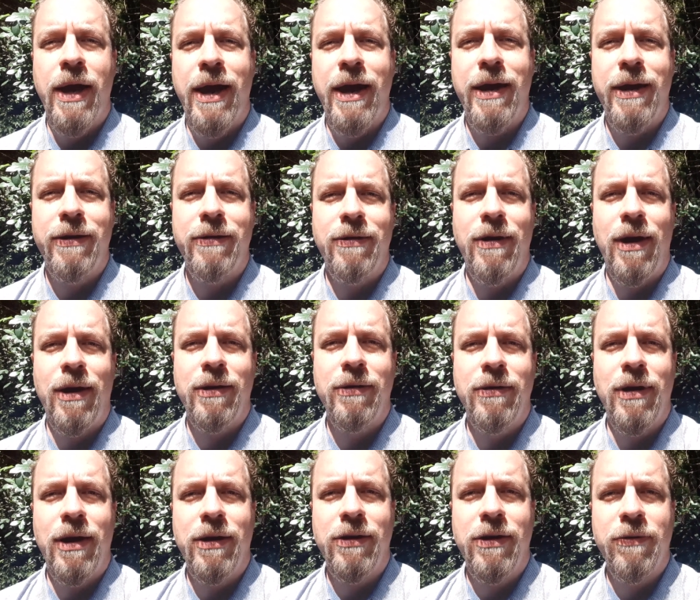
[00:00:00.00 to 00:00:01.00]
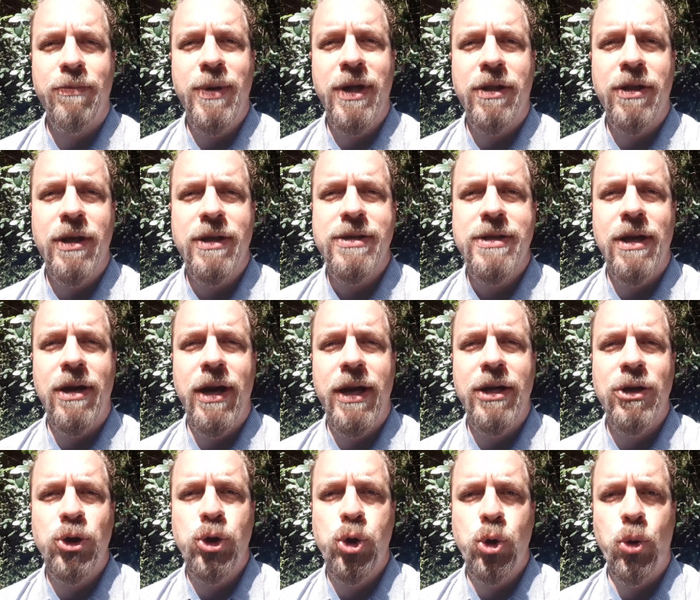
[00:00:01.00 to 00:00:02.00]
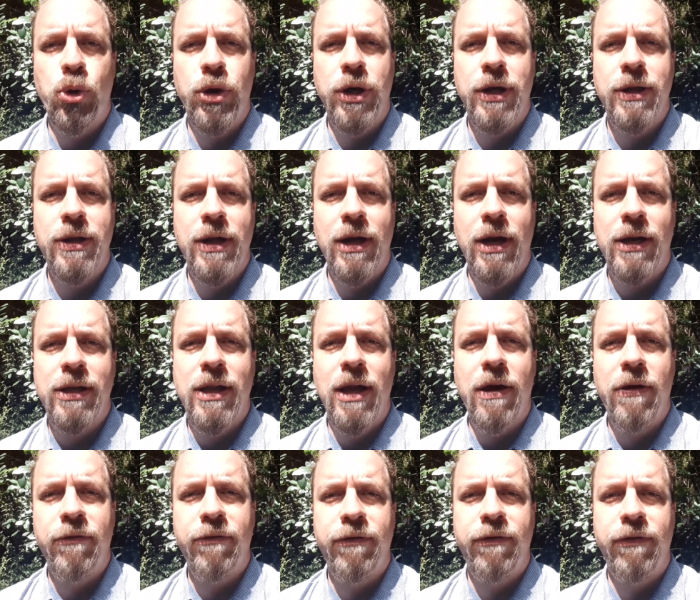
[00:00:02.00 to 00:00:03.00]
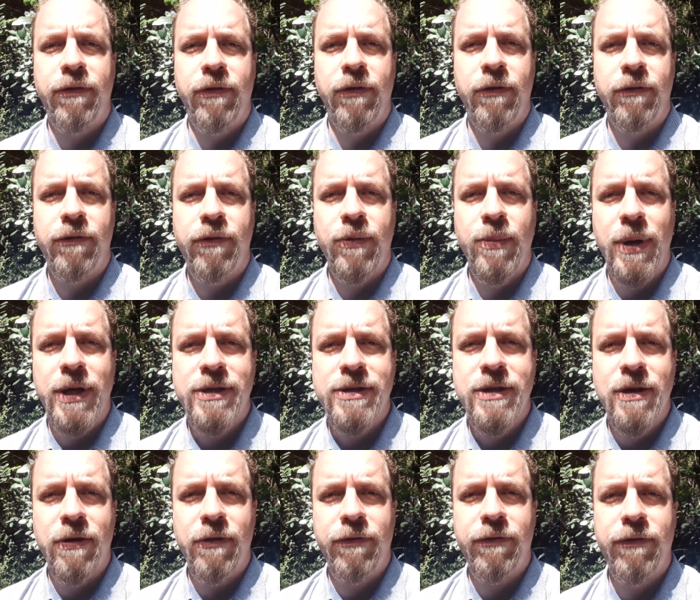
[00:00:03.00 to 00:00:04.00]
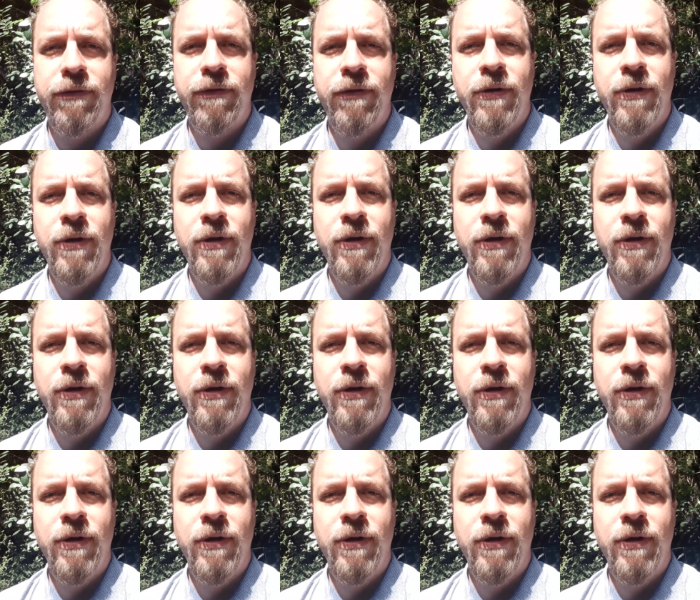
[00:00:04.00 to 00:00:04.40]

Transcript: and give me things that I enjoy and that I love for myself.